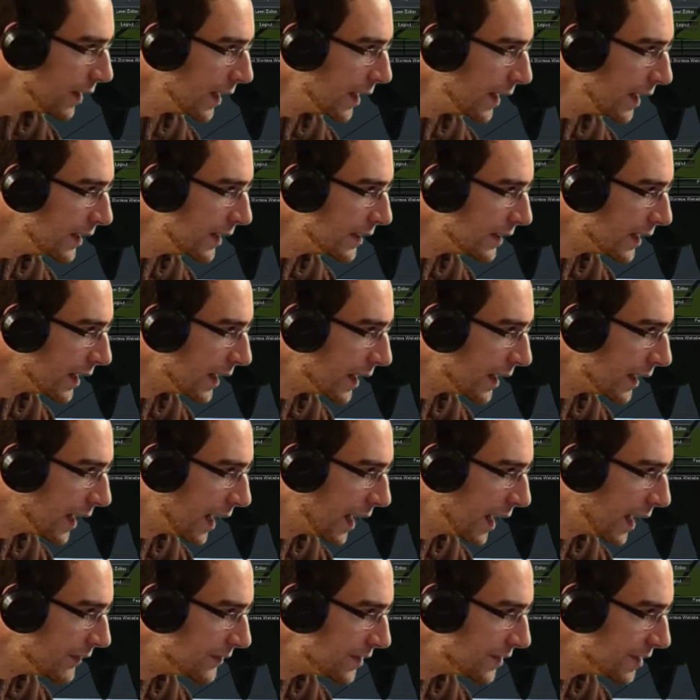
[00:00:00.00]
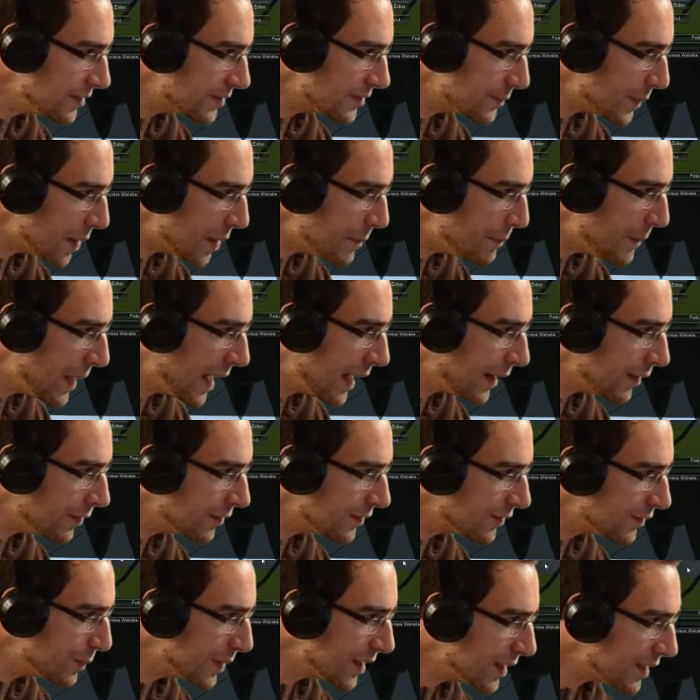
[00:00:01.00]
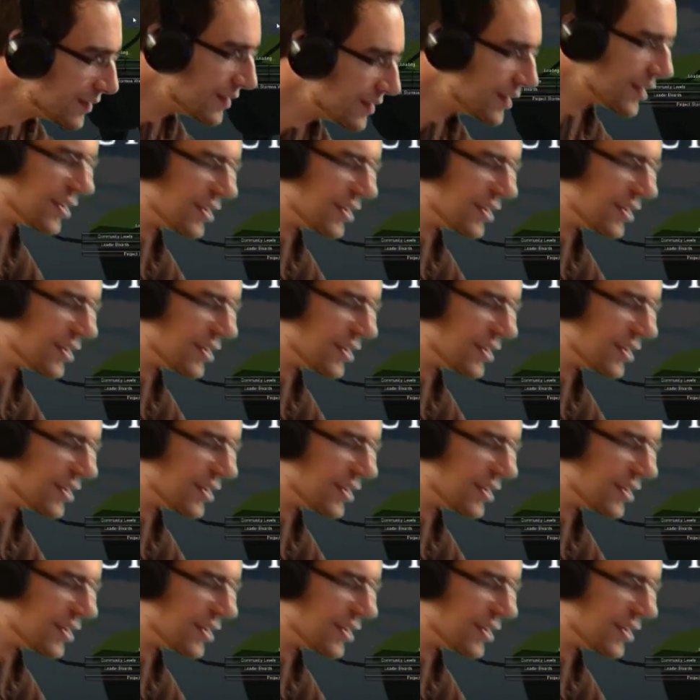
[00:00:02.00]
ahead, and I had to use my mouse because the